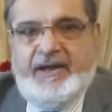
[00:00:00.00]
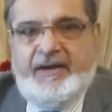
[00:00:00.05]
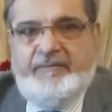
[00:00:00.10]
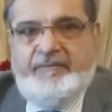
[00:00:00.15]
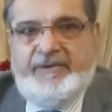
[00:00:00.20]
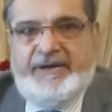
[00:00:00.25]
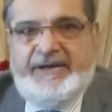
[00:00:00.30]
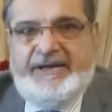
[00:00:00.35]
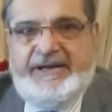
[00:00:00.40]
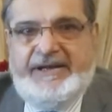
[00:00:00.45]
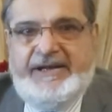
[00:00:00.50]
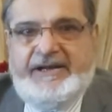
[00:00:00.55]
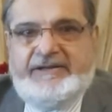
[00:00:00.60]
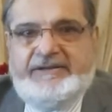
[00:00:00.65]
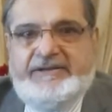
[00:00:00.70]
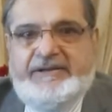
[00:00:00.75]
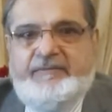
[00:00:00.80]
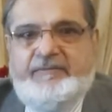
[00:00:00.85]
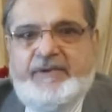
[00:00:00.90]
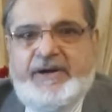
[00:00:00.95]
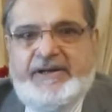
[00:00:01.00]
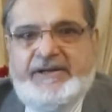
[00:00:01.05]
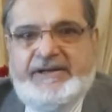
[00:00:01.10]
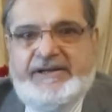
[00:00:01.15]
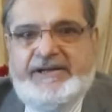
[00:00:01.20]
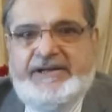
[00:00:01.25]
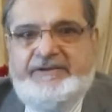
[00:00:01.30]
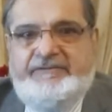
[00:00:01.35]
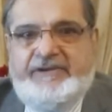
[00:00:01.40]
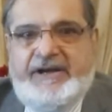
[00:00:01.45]
But there are some
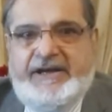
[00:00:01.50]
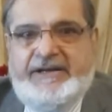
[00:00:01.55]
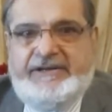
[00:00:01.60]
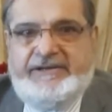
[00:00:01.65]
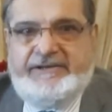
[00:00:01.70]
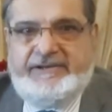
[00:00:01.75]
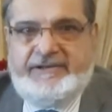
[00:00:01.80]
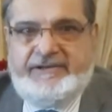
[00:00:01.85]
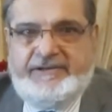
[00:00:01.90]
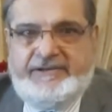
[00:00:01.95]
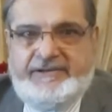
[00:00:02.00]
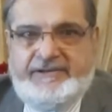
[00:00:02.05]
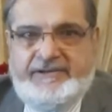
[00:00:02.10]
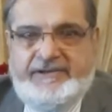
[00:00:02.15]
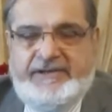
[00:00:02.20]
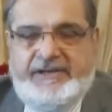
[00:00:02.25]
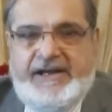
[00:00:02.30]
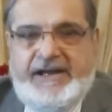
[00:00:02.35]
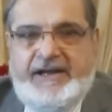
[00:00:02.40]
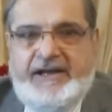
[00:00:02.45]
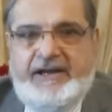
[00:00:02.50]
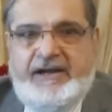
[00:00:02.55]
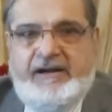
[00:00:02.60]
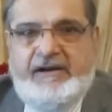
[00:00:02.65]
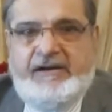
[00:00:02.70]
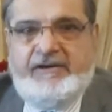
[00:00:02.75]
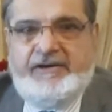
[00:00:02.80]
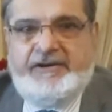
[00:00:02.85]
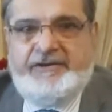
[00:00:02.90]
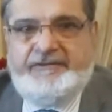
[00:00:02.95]
other devices like
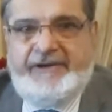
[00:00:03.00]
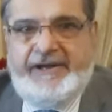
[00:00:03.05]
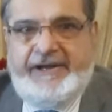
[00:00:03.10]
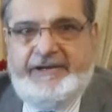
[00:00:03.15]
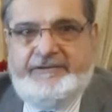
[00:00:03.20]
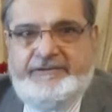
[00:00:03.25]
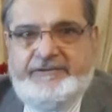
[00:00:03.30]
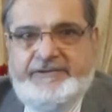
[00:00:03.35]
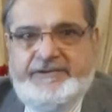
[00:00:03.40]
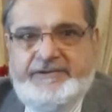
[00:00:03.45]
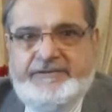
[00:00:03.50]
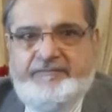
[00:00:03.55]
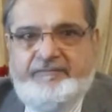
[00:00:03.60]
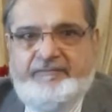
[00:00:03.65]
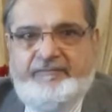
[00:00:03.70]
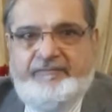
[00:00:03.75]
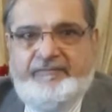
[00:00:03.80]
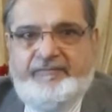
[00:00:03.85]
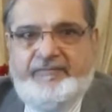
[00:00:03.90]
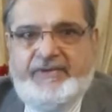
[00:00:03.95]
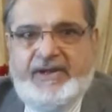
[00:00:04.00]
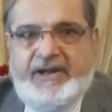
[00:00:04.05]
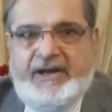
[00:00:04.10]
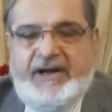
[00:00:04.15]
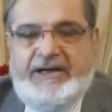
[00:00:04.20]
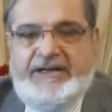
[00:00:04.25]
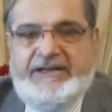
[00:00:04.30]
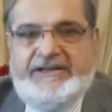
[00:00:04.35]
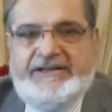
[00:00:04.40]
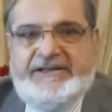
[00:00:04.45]
heart valves
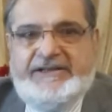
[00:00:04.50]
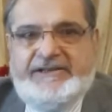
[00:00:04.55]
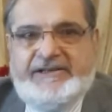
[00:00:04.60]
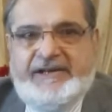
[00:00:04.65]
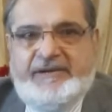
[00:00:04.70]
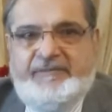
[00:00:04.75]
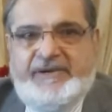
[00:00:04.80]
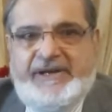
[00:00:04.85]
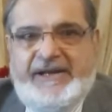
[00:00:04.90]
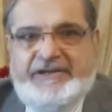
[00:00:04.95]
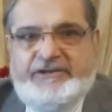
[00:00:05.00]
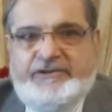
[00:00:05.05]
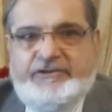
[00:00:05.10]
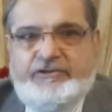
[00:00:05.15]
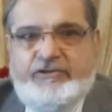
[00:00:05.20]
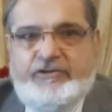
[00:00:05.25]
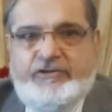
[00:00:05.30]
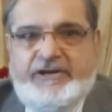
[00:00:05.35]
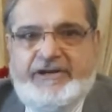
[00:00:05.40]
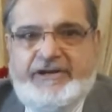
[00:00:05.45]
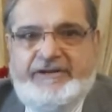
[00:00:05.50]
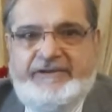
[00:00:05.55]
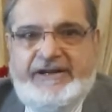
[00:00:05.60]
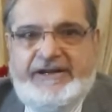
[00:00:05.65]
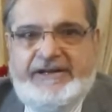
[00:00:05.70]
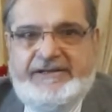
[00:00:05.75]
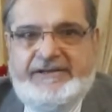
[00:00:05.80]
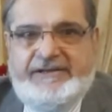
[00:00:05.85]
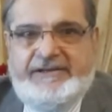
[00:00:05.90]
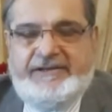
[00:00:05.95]
and some less talked
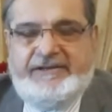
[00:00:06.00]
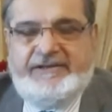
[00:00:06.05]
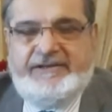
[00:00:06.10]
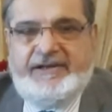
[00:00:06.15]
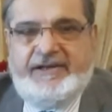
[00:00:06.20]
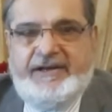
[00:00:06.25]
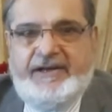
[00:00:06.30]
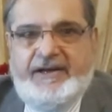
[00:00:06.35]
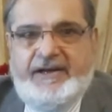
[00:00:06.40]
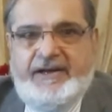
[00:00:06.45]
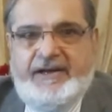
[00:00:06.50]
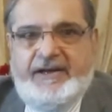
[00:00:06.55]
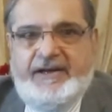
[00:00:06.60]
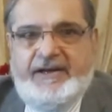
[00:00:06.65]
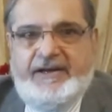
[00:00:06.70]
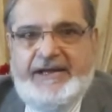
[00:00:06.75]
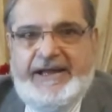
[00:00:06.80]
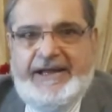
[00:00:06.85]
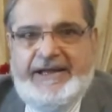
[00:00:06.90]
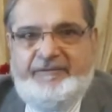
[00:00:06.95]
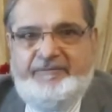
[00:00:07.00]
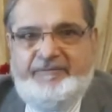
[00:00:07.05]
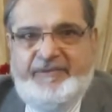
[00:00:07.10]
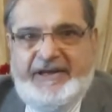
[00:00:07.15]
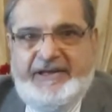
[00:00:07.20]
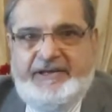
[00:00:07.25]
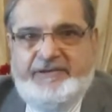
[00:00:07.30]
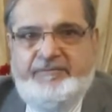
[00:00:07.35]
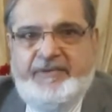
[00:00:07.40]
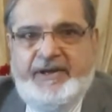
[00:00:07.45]
devices like
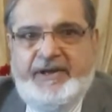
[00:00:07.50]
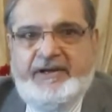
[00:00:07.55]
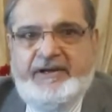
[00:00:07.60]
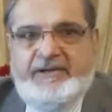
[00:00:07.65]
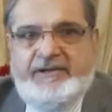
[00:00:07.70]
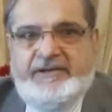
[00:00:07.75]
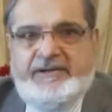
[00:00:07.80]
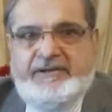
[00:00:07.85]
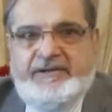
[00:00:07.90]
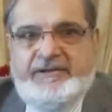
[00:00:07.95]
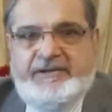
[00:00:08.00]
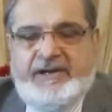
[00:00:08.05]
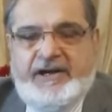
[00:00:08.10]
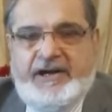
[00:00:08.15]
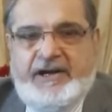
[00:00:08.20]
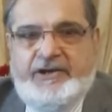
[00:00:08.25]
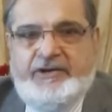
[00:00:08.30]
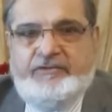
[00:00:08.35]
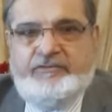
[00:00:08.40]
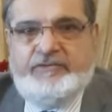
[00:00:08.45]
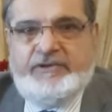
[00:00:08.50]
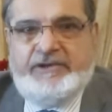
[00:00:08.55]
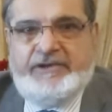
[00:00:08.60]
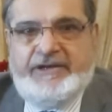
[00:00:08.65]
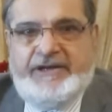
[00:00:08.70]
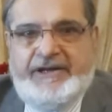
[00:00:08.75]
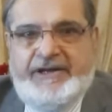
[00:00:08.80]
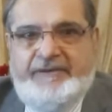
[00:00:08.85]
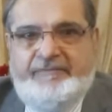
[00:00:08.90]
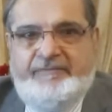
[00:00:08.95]
pacemakers,
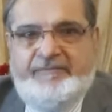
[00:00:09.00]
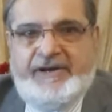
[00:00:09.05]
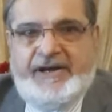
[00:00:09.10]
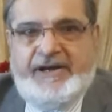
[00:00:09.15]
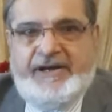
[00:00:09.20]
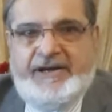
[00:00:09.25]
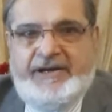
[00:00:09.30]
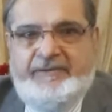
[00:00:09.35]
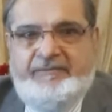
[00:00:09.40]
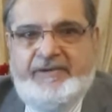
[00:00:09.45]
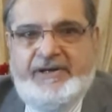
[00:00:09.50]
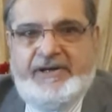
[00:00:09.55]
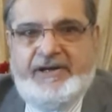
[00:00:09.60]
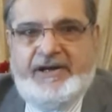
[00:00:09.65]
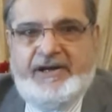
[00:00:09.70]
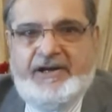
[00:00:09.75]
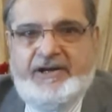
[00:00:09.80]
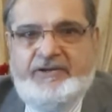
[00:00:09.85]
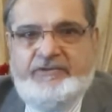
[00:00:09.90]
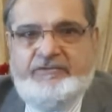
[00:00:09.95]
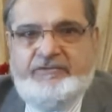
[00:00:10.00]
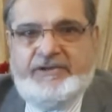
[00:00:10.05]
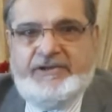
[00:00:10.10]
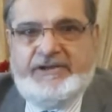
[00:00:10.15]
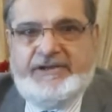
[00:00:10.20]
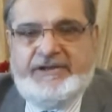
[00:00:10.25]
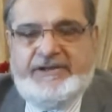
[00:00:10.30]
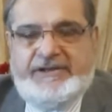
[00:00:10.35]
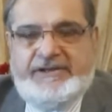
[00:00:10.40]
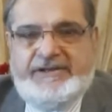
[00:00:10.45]
cardioverter, implantable
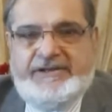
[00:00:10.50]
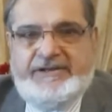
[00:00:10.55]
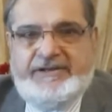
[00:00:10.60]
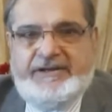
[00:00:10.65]
cardioverters,